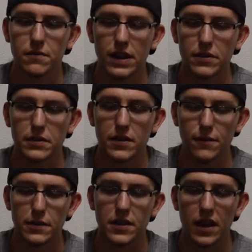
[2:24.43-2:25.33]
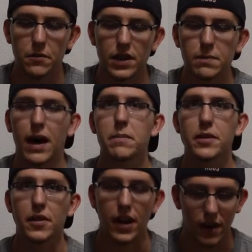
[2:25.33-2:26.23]
flavored stuff has gotten really
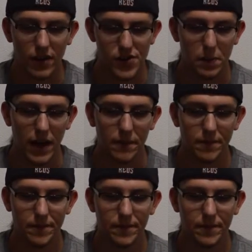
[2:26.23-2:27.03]
popular here in Japan.